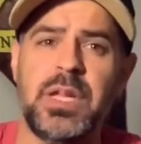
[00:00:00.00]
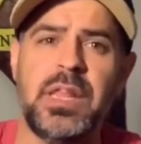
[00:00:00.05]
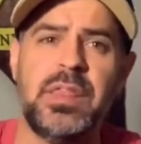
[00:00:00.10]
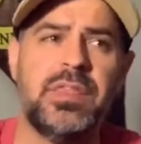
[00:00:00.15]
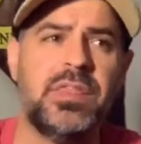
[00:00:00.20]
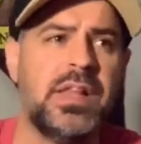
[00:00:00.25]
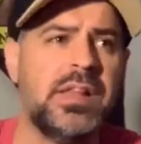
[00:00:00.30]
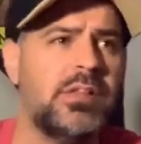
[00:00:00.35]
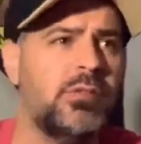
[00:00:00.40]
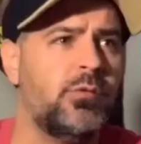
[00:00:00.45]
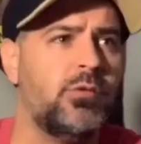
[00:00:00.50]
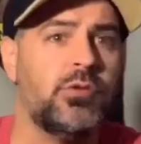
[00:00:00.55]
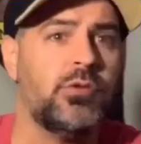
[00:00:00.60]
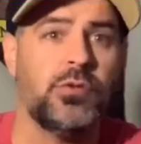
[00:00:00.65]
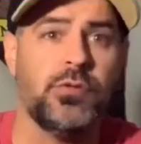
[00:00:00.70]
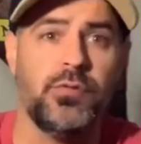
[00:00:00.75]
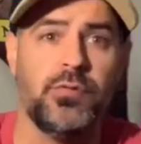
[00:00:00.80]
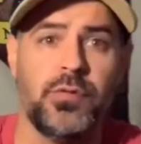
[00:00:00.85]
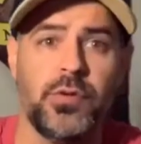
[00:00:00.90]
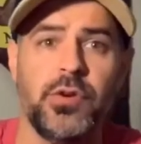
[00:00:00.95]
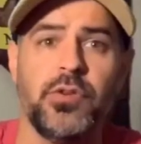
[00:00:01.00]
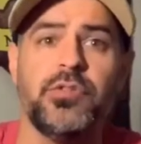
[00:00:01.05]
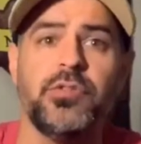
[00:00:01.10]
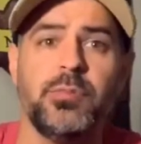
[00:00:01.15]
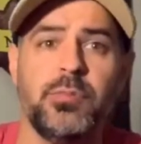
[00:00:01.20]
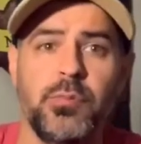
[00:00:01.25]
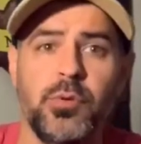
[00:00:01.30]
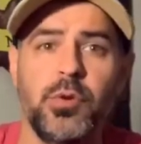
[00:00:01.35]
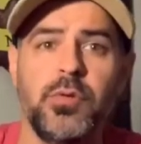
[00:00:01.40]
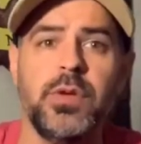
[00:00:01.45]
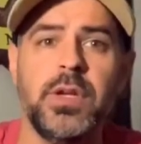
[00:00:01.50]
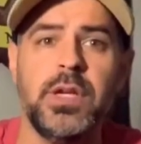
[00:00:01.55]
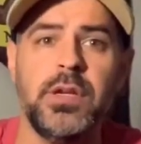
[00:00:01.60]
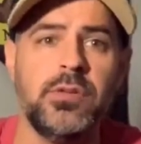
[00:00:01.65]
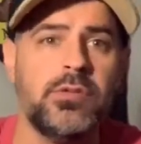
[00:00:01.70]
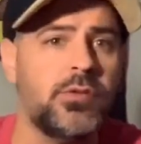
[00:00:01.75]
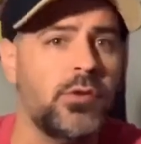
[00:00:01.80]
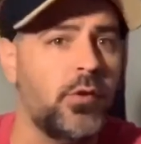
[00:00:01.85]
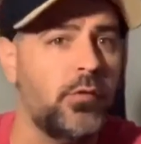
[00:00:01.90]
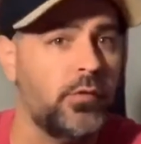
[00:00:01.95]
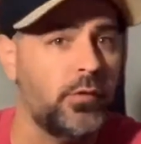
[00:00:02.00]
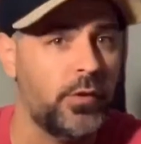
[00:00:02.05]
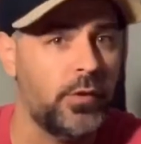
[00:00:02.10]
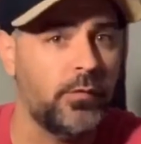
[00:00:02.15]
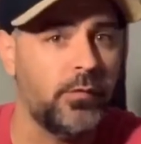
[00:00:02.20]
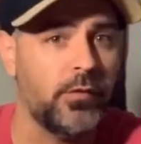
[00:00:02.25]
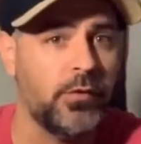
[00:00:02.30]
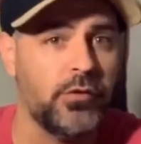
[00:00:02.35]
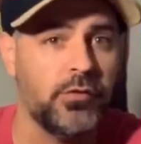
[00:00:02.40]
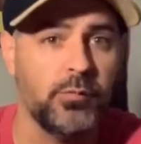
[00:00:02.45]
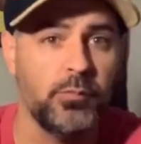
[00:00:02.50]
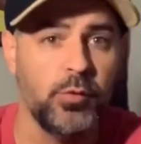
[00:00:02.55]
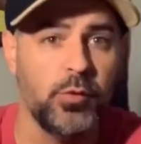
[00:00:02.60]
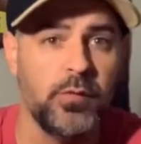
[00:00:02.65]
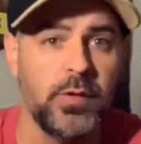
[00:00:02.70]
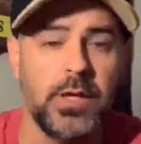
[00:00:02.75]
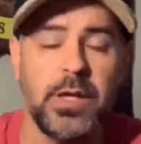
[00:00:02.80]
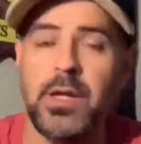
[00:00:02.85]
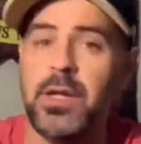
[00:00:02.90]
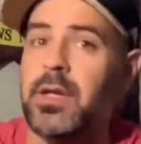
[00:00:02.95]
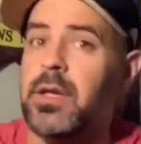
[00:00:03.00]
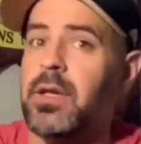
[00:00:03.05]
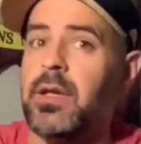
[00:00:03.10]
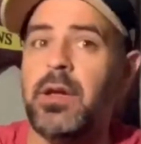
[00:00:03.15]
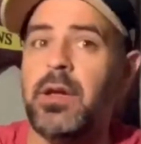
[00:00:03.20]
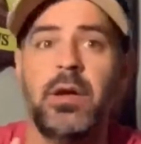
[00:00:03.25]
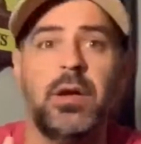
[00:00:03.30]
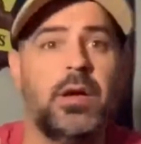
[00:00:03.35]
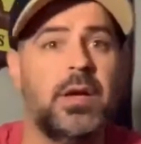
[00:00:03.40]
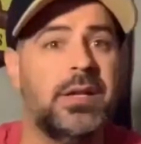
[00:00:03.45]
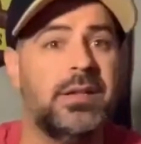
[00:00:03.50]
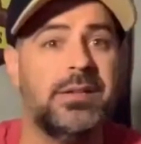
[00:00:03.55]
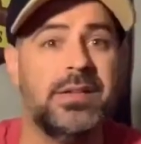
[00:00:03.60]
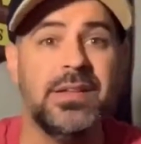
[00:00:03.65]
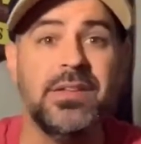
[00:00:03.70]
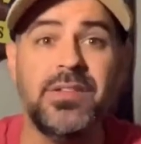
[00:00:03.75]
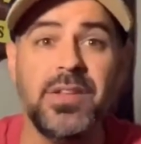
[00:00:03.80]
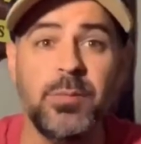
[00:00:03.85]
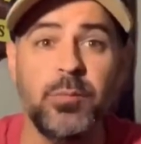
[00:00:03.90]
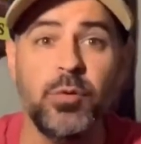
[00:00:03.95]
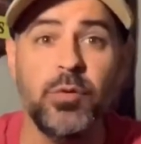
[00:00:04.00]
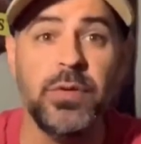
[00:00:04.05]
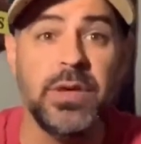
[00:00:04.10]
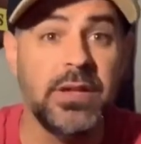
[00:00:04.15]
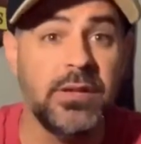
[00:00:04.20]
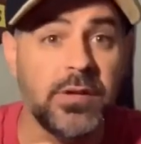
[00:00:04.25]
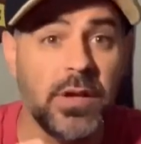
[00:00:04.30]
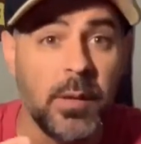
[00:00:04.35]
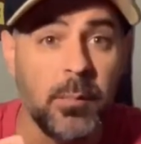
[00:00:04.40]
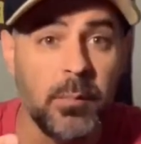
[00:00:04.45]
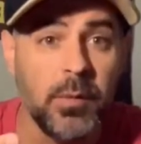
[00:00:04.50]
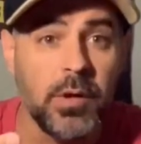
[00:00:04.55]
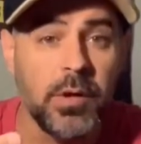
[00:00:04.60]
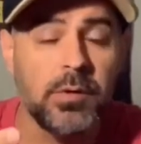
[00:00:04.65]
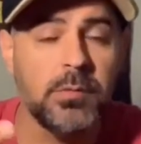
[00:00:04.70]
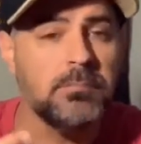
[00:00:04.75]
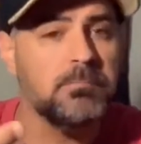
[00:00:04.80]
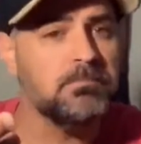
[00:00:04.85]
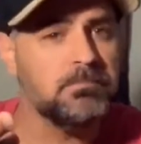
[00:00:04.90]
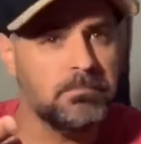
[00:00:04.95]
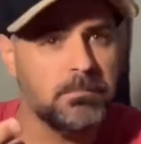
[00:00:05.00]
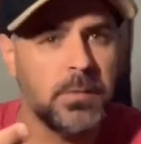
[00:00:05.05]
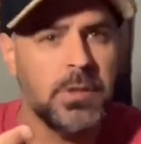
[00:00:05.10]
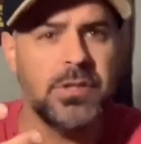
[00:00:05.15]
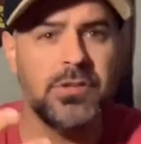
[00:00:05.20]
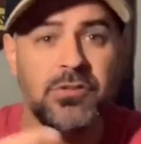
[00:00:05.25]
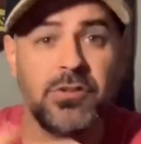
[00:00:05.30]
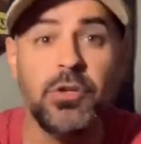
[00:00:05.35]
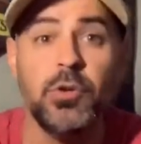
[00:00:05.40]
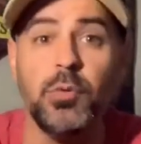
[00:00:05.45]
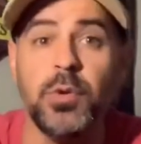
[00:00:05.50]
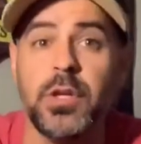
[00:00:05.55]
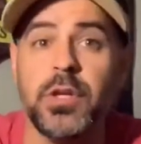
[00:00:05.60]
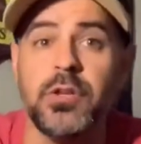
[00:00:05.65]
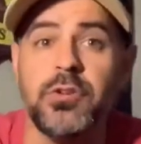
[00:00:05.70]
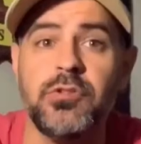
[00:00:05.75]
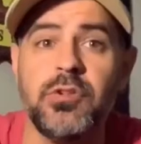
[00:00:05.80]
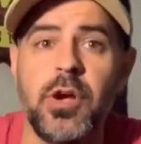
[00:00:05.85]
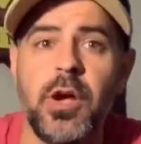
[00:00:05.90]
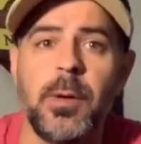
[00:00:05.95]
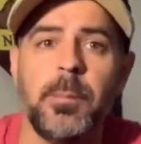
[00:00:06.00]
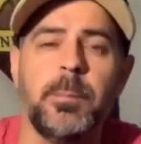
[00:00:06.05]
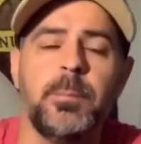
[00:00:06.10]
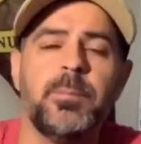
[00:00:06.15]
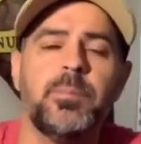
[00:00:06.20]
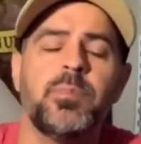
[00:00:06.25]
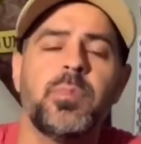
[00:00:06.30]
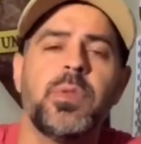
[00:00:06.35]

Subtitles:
I think this was her first movie, so for her first movie, a Disney movie, Dumbo, she did a really good job.